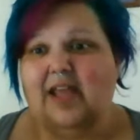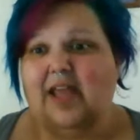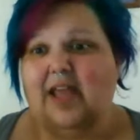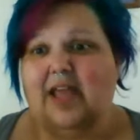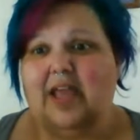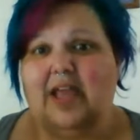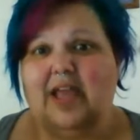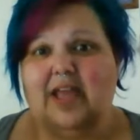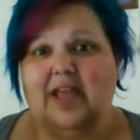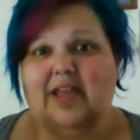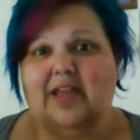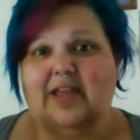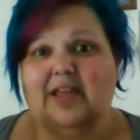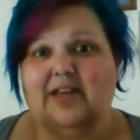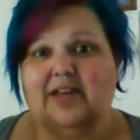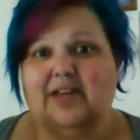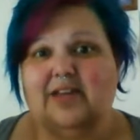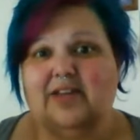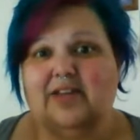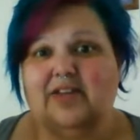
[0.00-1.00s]

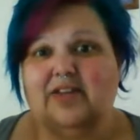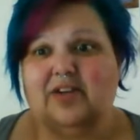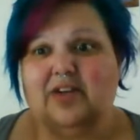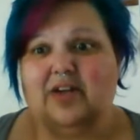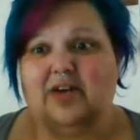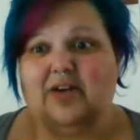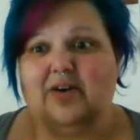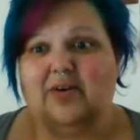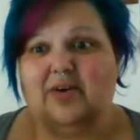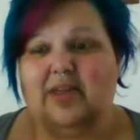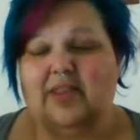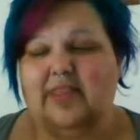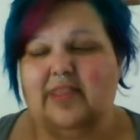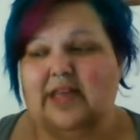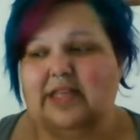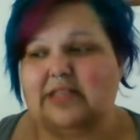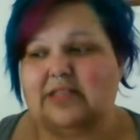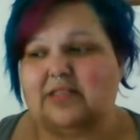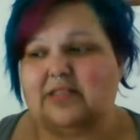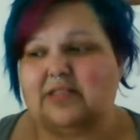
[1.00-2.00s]
And you know, and
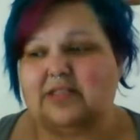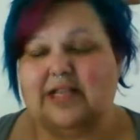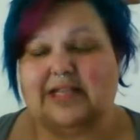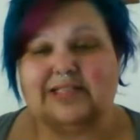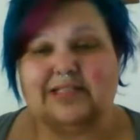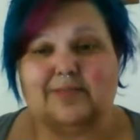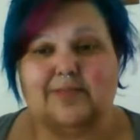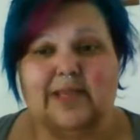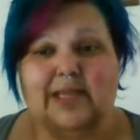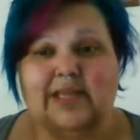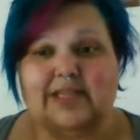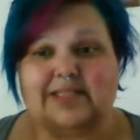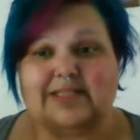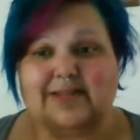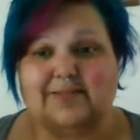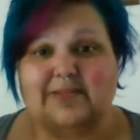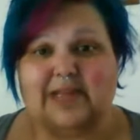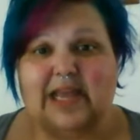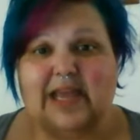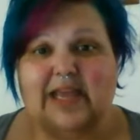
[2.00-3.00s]
that's me.
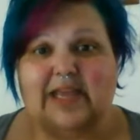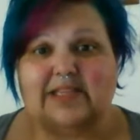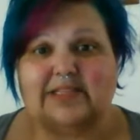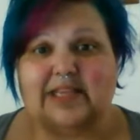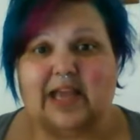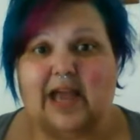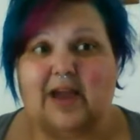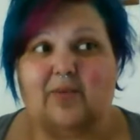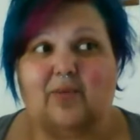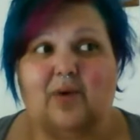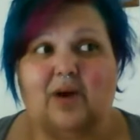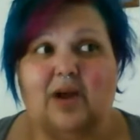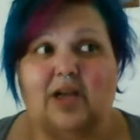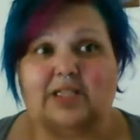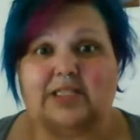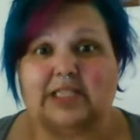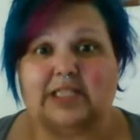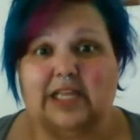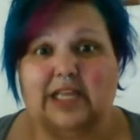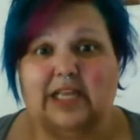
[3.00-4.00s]
Some days I want
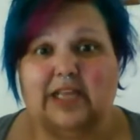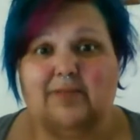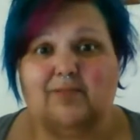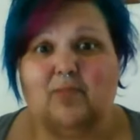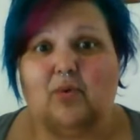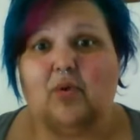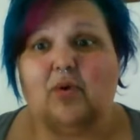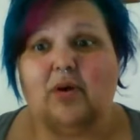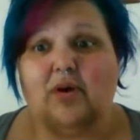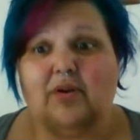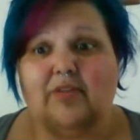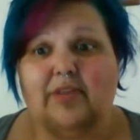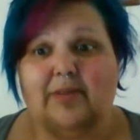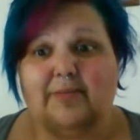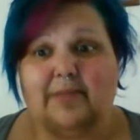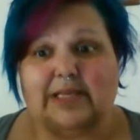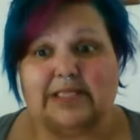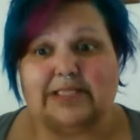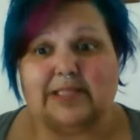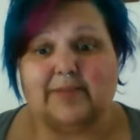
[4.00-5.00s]
to eat more than
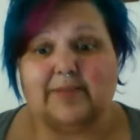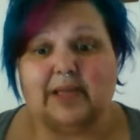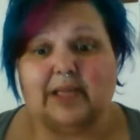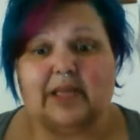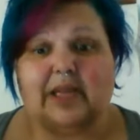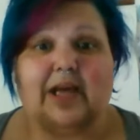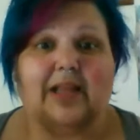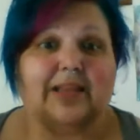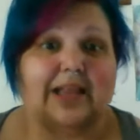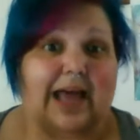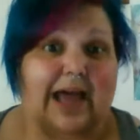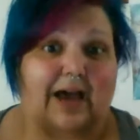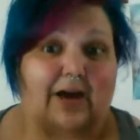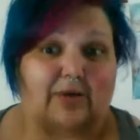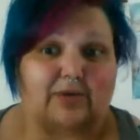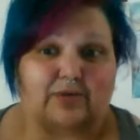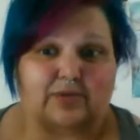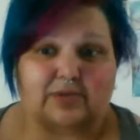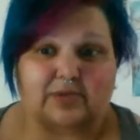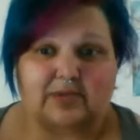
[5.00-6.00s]
my stomach
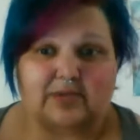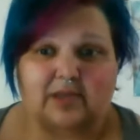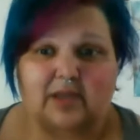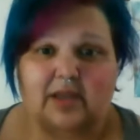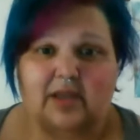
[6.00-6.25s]
allows.